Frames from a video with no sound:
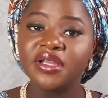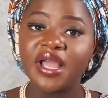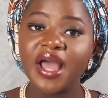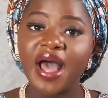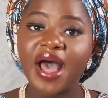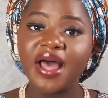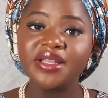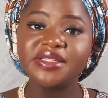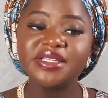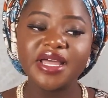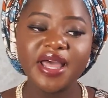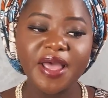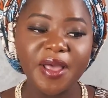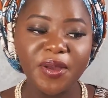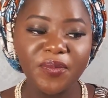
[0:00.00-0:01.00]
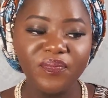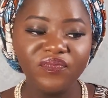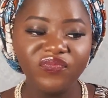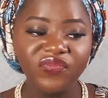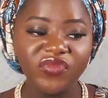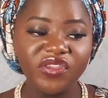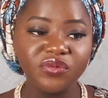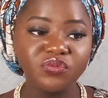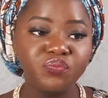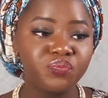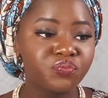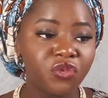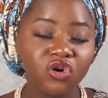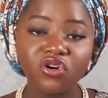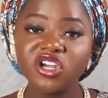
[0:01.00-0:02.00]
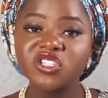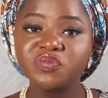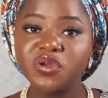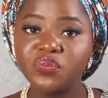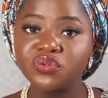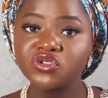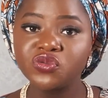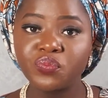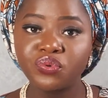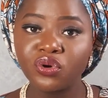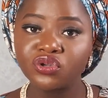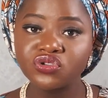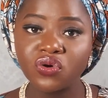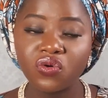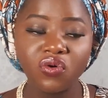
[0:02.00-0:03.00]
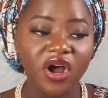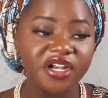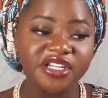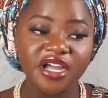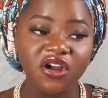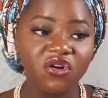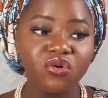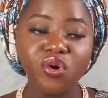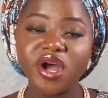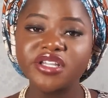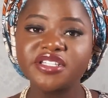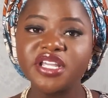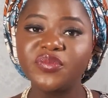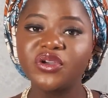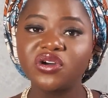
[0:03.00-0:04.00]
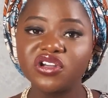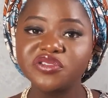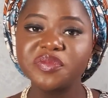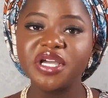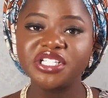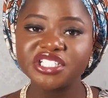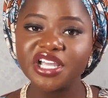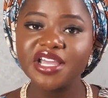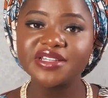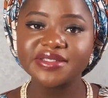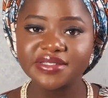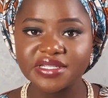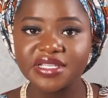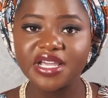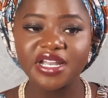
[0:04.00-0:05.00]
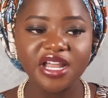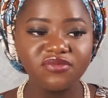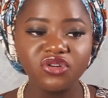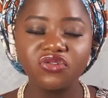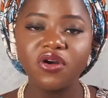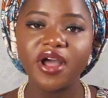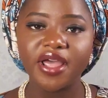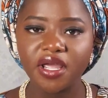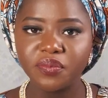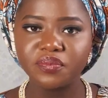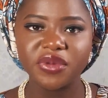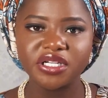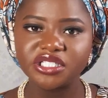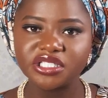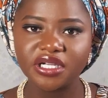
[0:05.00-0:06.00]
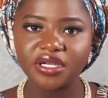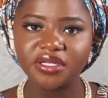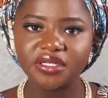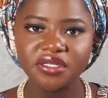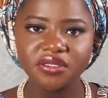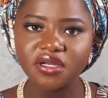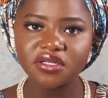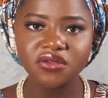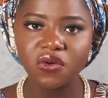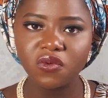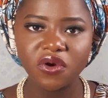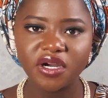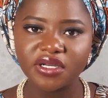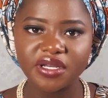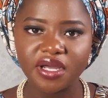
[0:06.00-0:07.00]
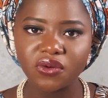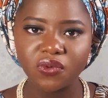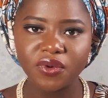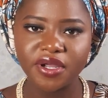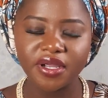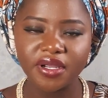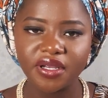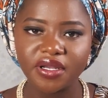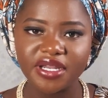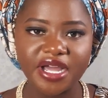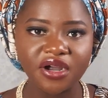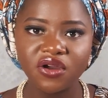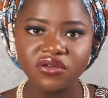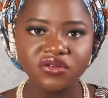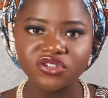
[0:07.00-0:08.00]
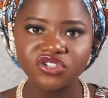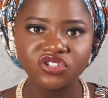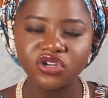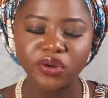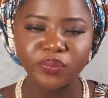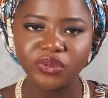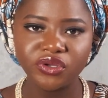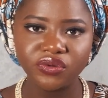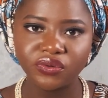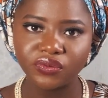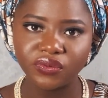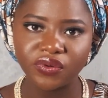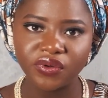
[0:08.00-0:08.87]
and cross people's protocol and then go and say, because my child is here, let me go and help my child. It doesn't work that way. They are going to stop you.